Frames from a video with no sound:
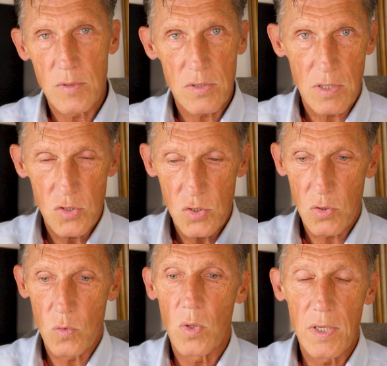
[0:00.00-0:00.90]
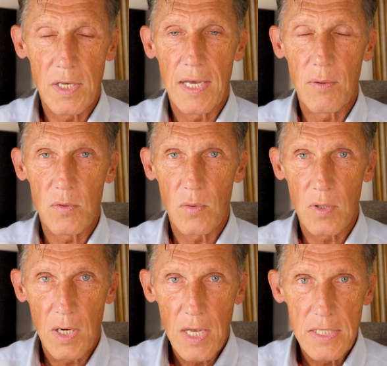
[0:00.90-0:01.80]
I'm just going to show you one day when
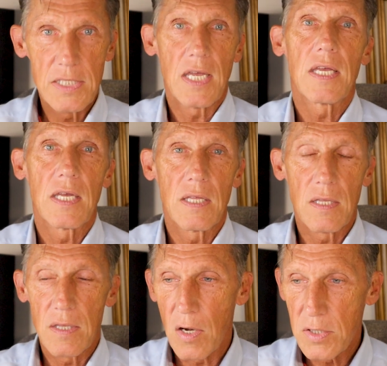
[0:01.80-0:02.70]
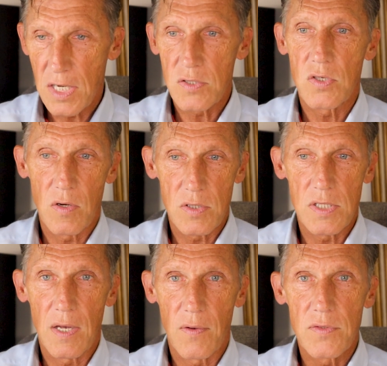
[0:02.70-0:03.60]
we're taking our tests on
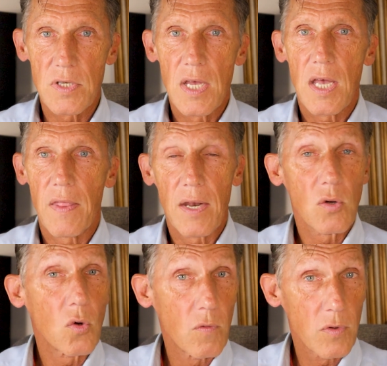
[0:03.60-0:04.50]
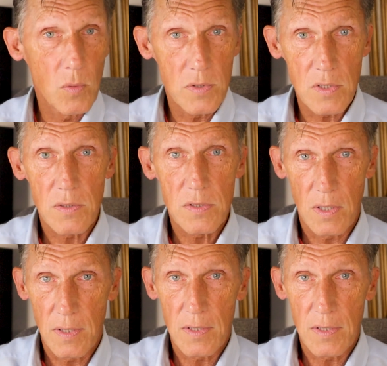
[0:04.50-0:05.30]
ourselves, and then I'll go over the results on